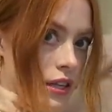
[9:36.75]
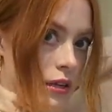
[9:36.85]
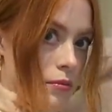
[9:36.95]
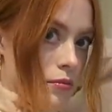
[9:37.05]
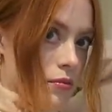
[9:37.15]

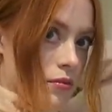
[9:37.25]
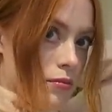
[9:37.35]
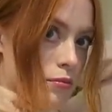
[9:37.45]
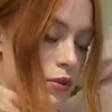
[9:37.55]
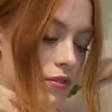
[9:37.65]
it,
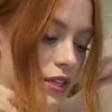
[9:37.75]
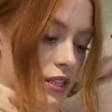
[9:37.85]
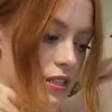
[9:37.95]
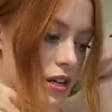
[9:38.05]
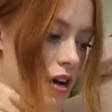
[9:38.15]
with
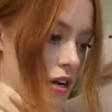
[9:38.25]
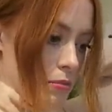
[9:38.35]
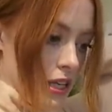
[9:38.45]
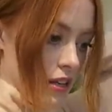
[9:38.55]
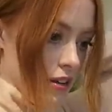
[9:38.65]
this tie
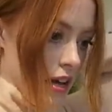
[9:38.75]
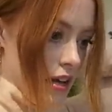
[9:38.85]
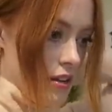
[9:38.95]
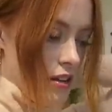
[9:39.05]
being there.